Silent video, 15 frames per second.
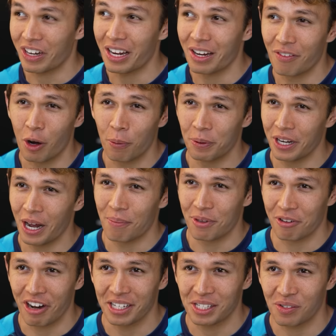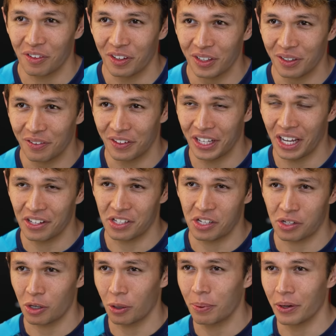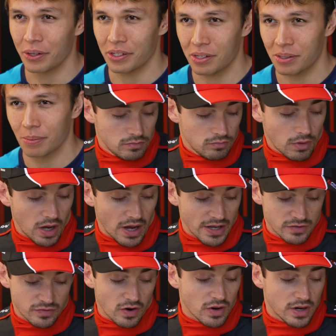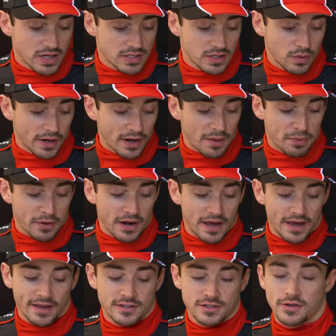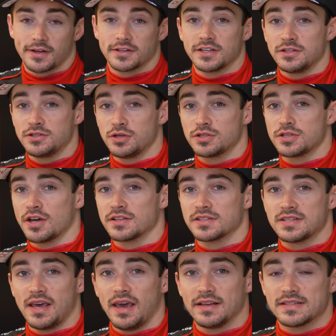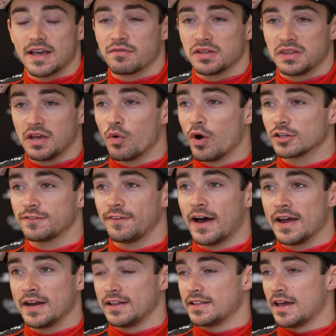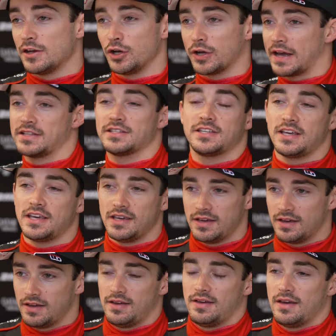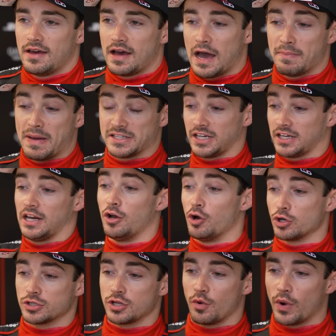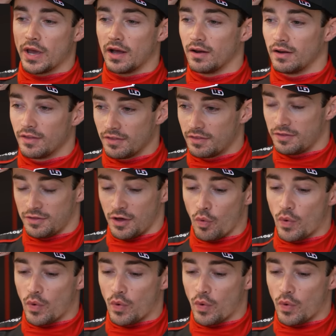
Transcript: kind of opened up the race for, for the others to score points. Well, it's very easy what happened. I turned into turn six, everything was fine, and then you can see I basically lose the wheel, the